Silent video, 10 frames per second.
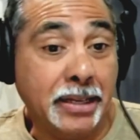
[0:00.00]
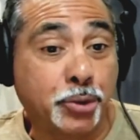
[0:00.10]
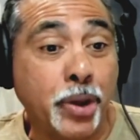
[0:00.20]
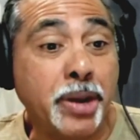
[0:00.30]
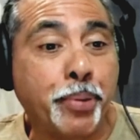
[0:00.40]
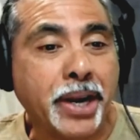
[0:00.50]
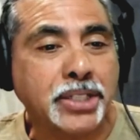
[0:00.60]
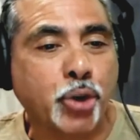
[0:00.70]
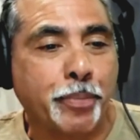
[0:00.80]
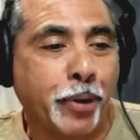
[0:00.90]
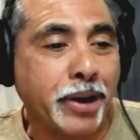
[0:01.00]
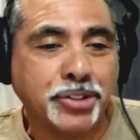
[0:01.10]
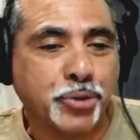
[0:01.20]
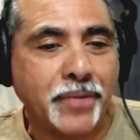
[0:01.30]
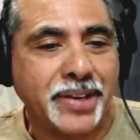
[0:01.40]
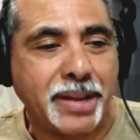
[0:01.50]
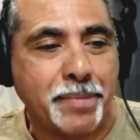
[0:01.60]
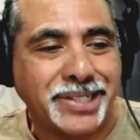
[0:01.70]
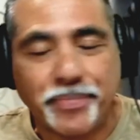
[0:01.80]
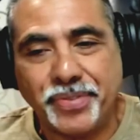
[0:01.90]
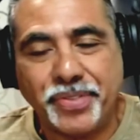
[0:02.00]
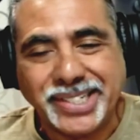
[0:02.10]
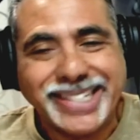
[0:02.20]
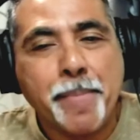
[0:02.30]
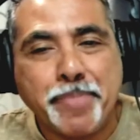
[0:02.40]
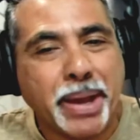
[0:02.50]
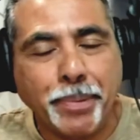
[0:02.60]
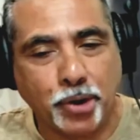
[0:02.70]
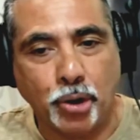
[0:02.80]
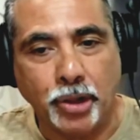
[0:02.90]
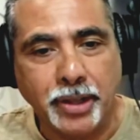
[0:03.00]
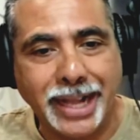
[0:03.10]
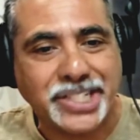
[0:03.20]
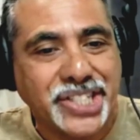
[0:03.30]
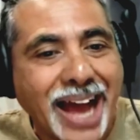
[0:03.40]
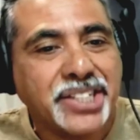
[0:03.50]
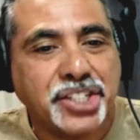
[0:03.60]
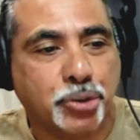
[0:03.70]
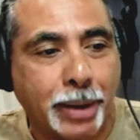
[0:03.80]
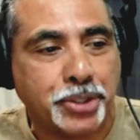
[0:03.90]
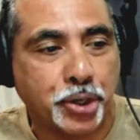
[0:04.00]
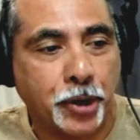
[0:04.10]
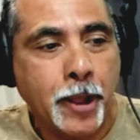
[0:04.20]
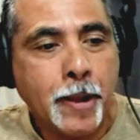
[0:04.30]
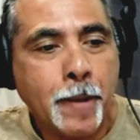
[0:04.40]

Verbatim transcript: Doing imprecatory prayers, driving demons out. That's not biblical. It's not in scripture.